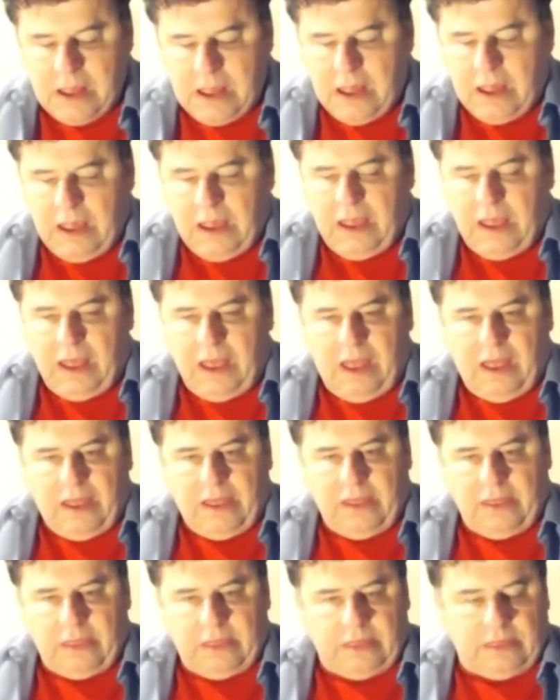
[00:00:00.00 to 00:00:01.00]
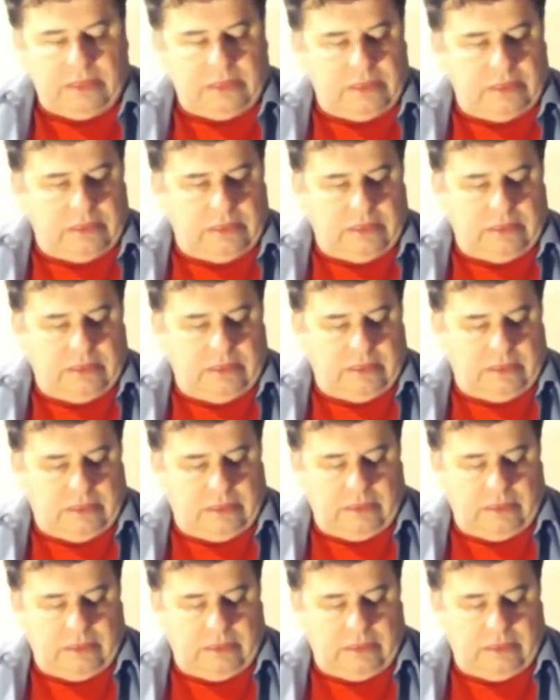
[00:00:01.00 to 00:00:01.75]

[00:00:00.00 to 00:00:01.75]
(no one is talking)